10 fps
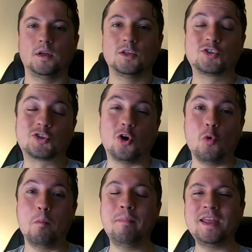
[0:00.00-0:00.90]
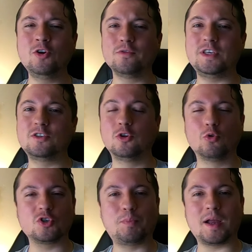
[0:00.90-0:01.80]
So many of these
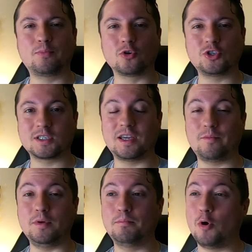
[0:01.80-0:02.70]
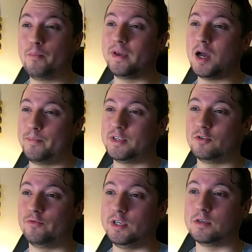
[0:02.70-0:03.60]
launchpad projects have been popping up as
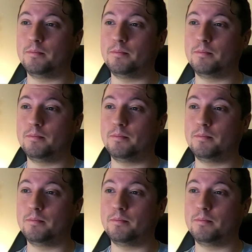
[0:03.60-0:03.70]
of recent.